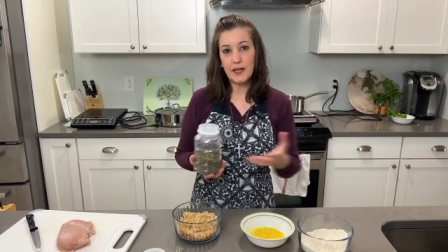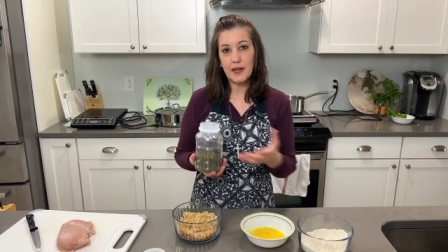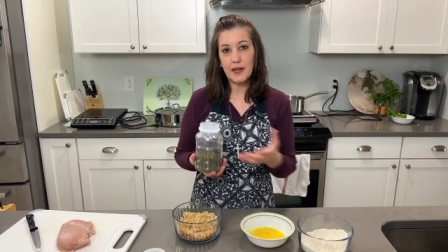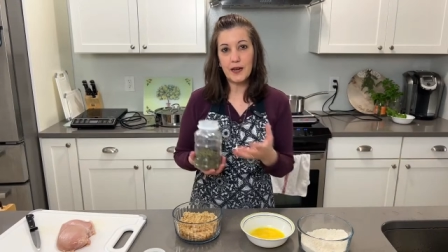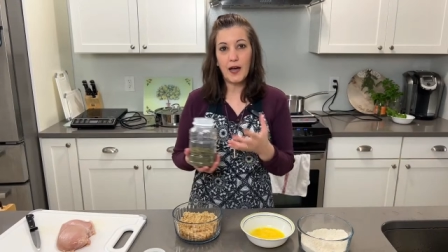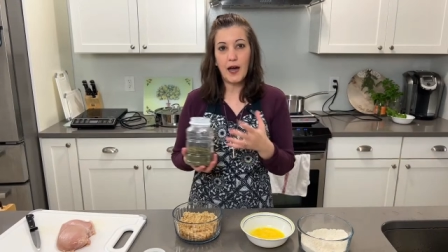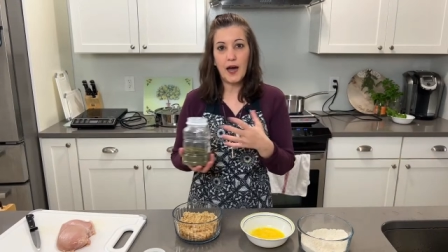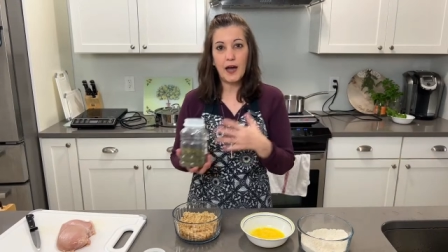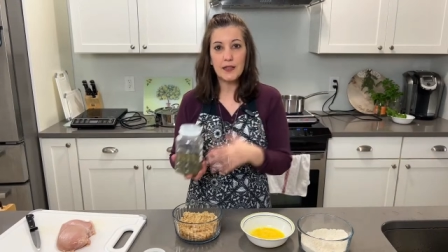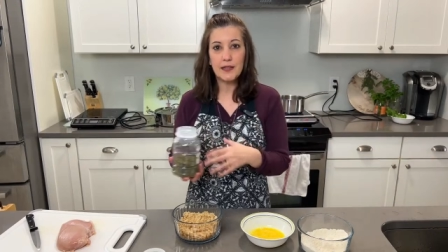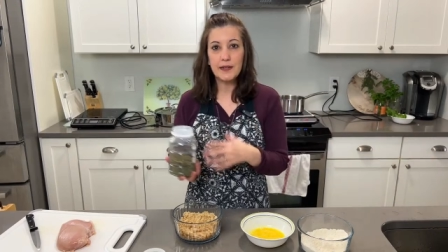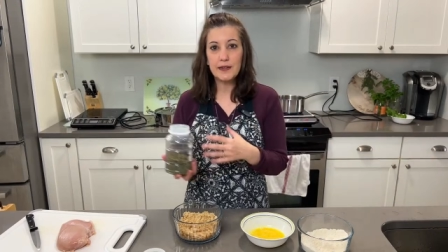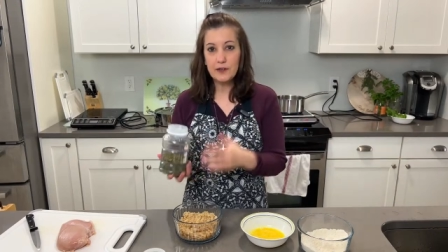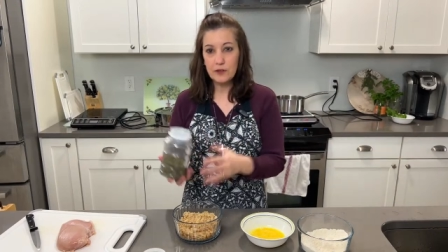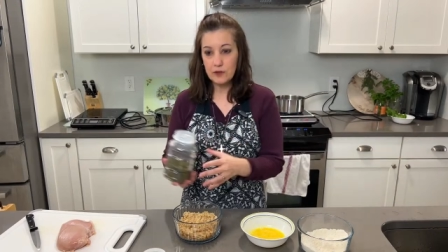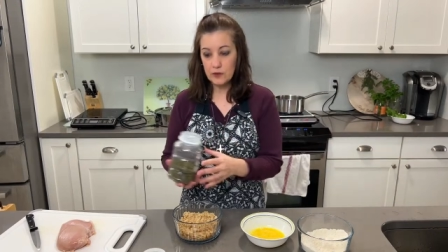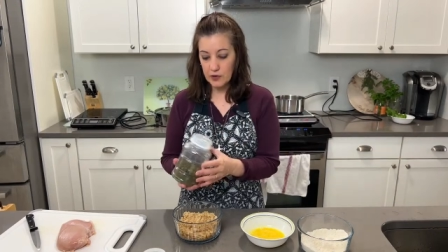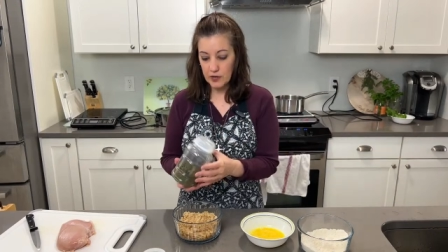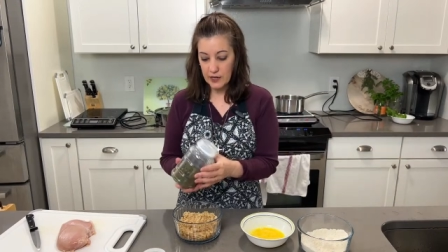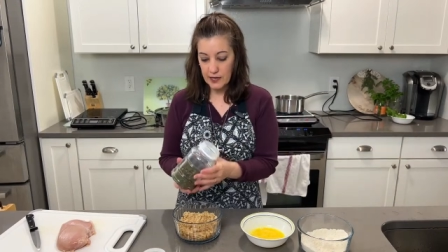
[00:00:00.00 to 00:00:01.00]
And I like to
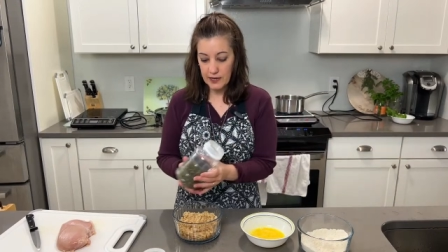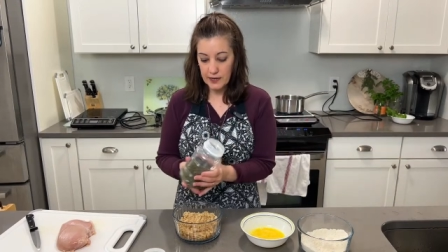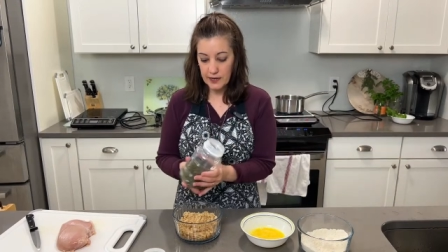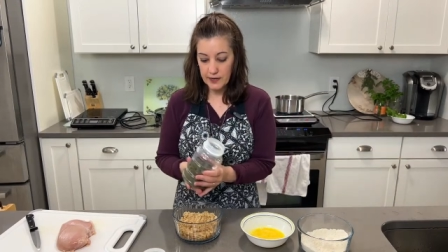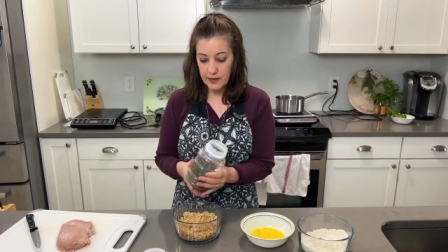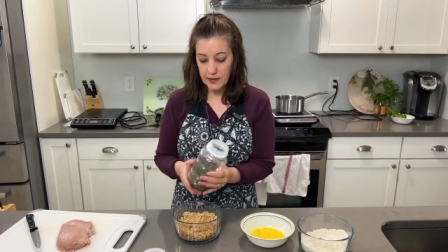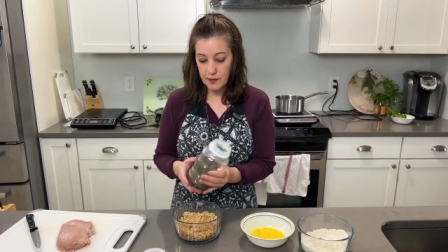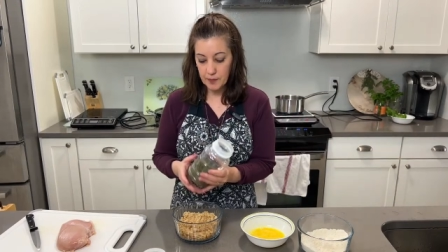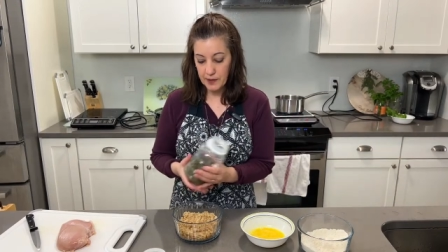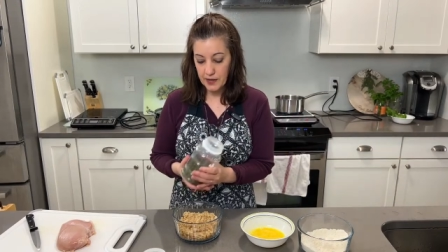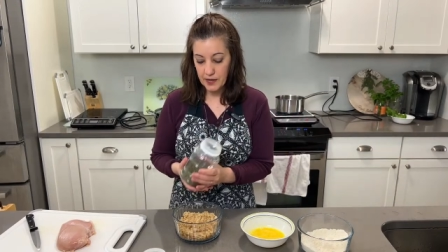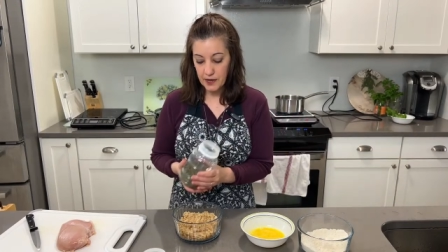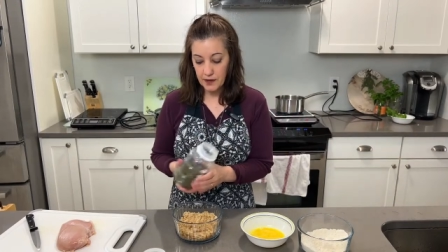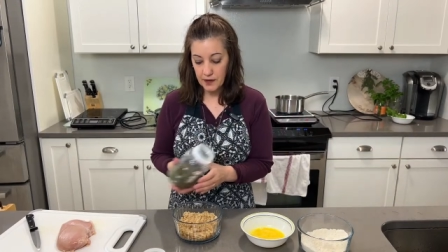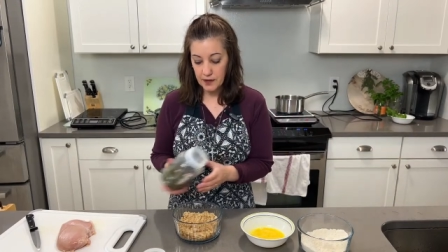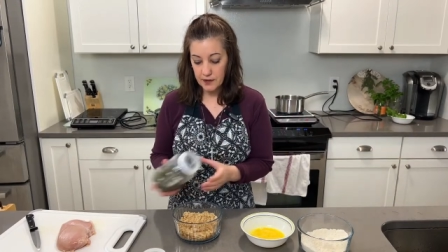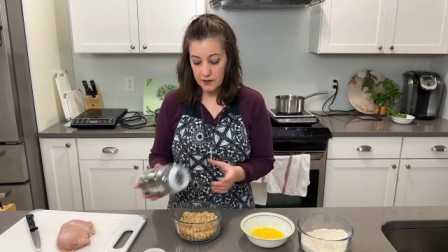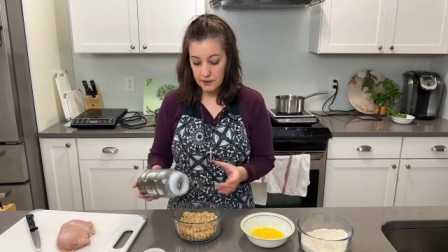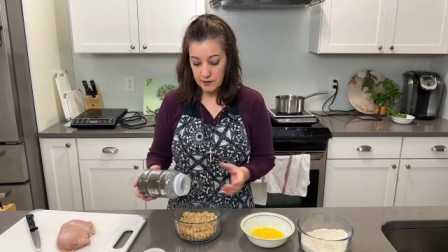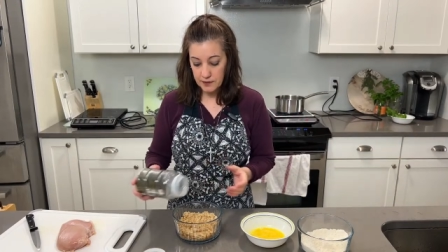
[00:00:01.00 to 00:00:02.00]
use organic
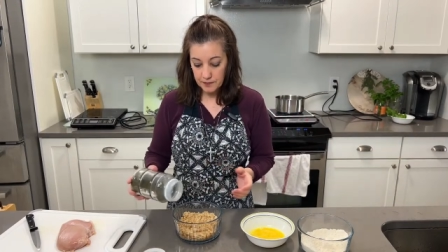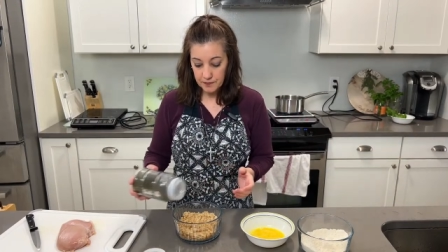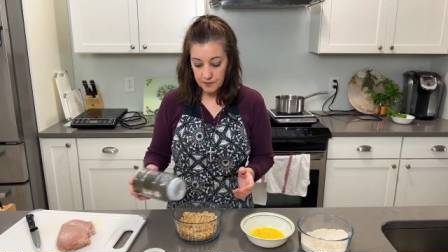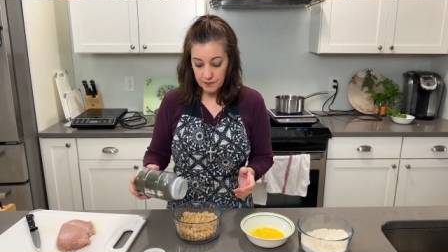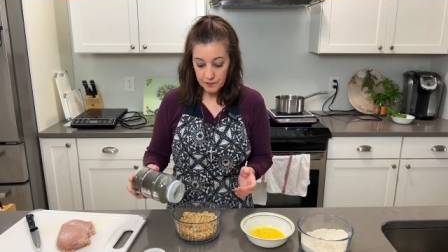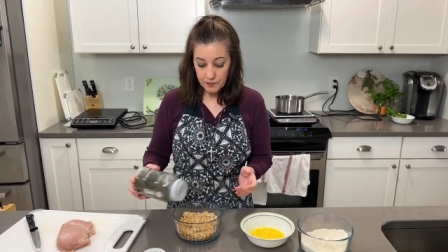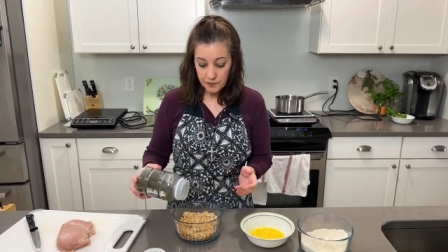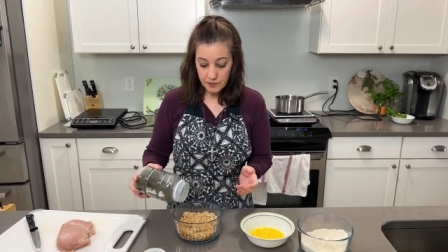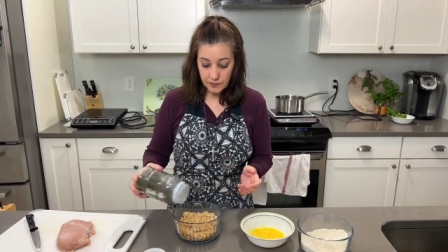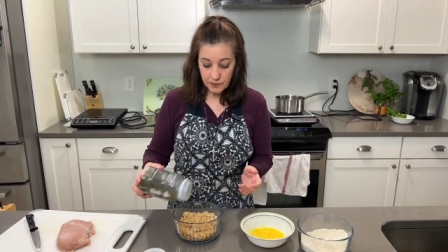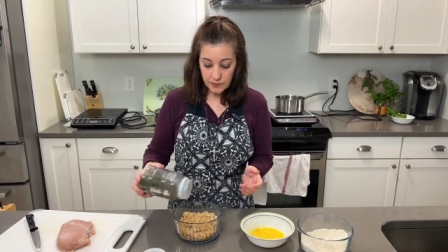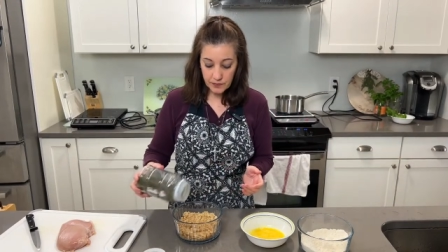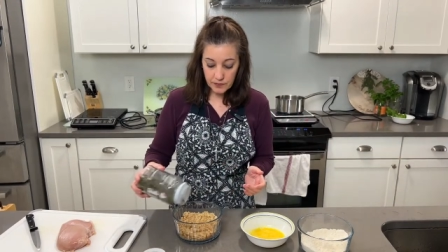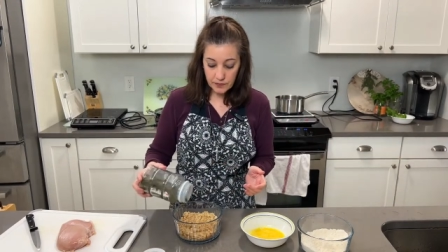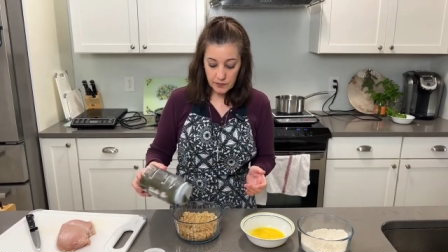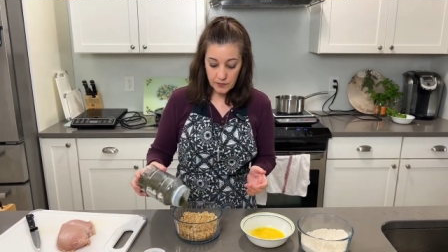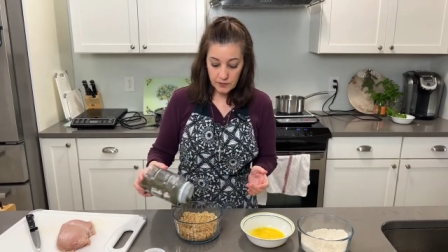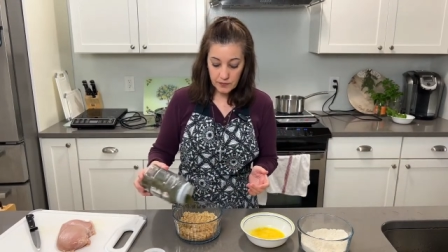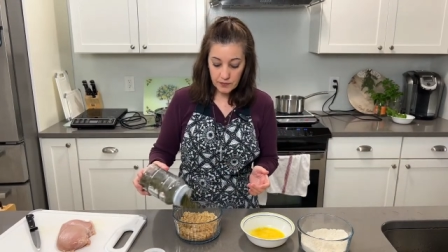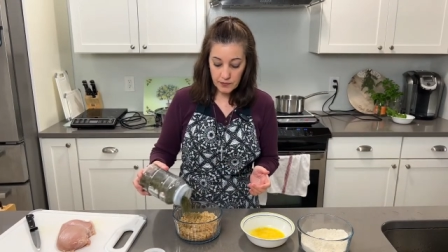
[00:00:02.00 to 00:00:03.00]
because
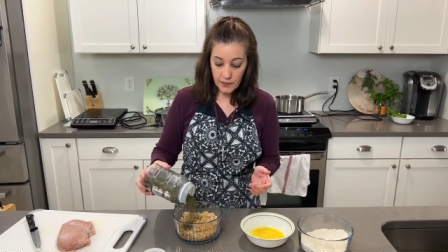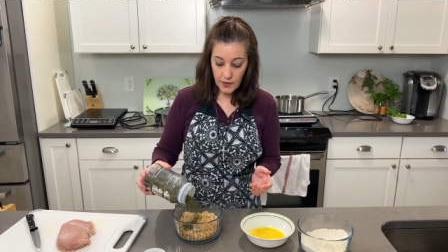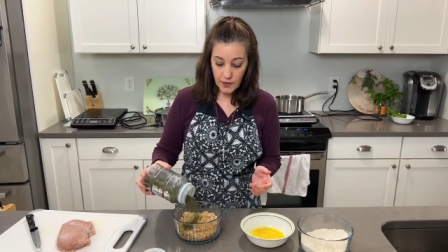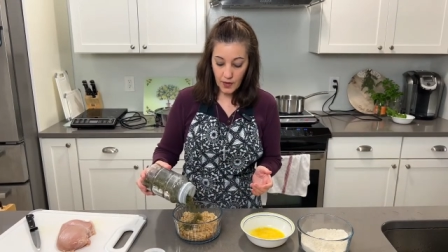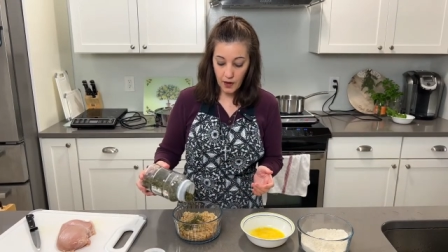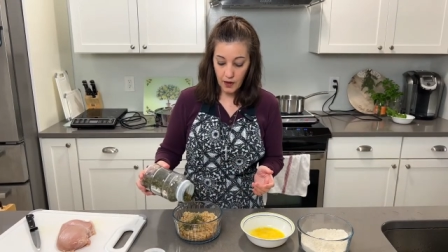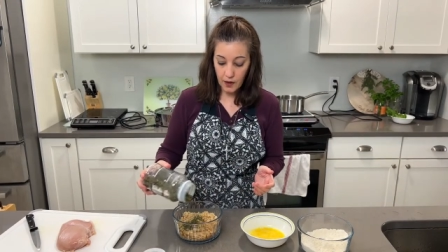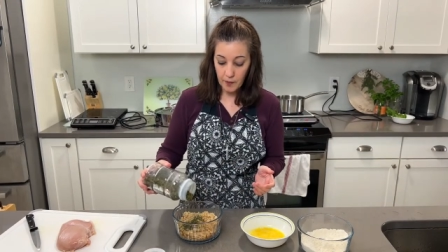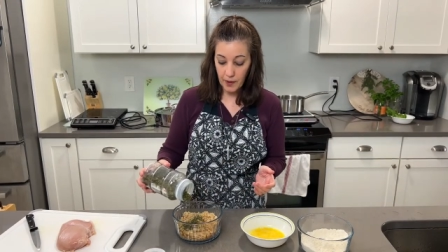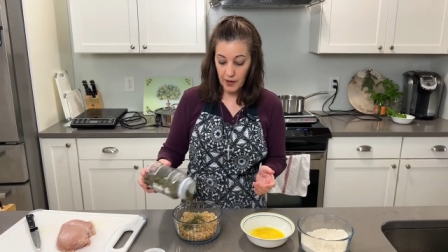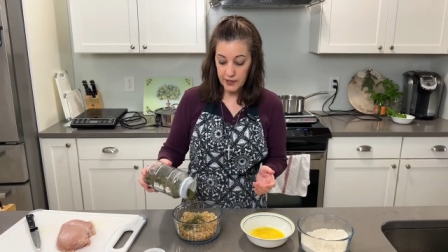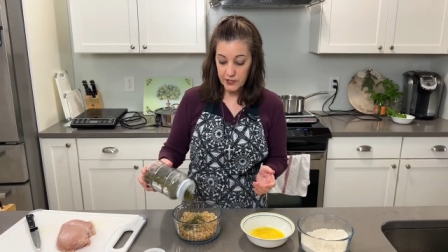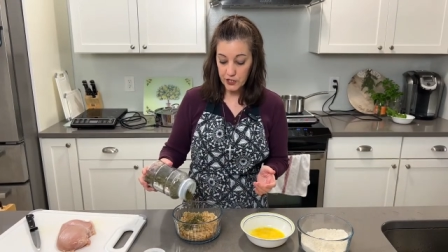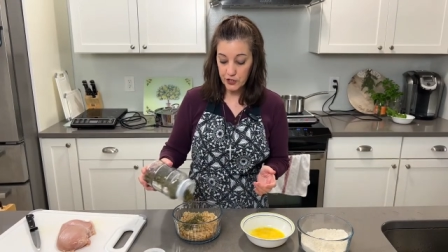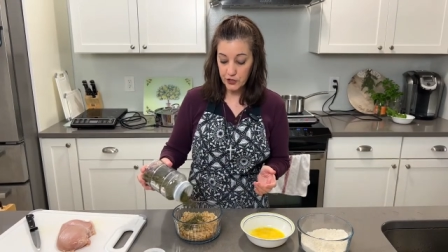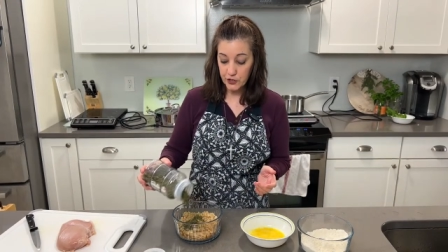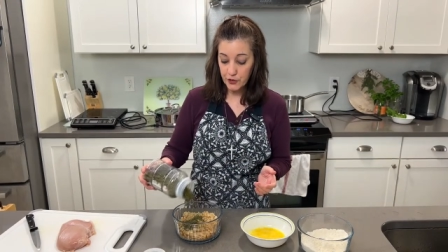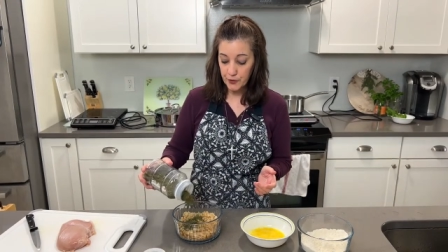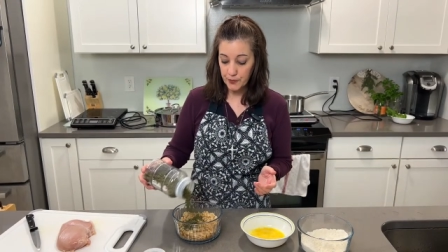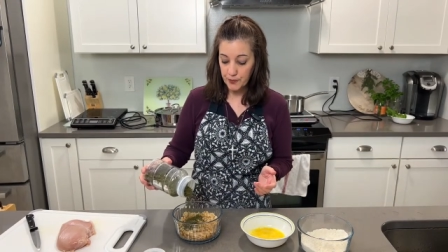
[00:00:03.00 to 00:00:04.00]
um, I
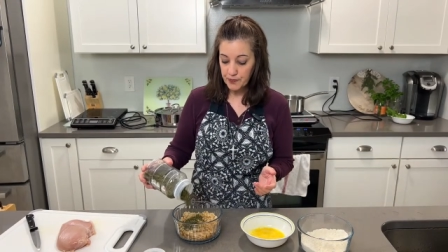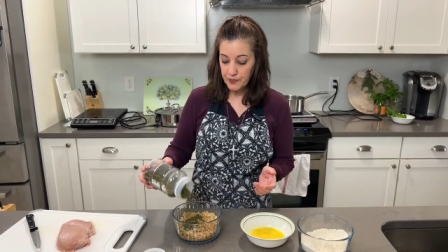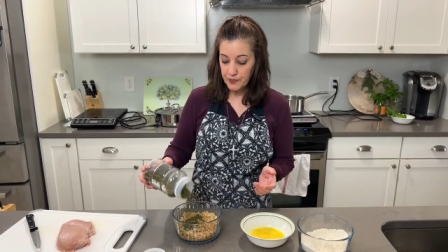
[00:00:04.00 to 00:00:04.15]
just do.